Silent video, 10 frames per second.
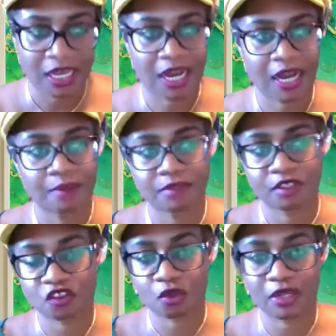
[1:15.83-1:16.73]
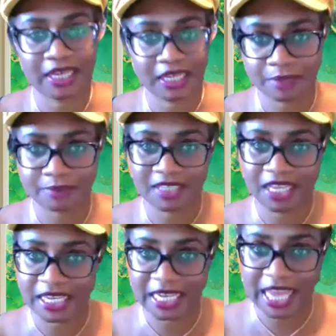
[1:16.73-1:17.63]
the solar eclipse
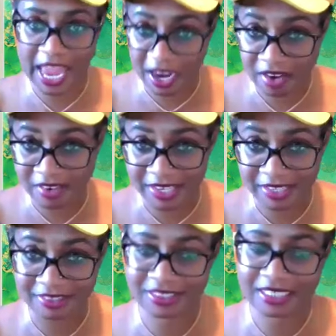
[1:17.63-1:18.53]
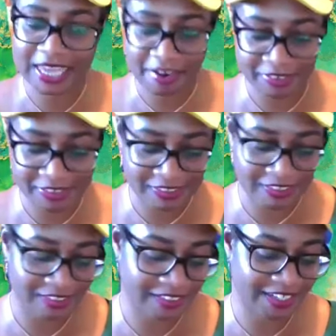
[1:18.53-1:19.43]
in Aries
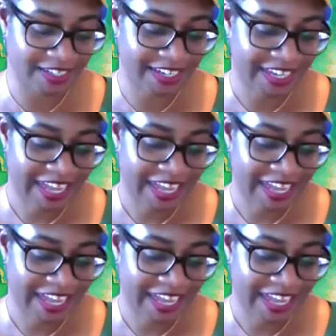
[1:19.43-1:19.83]
season,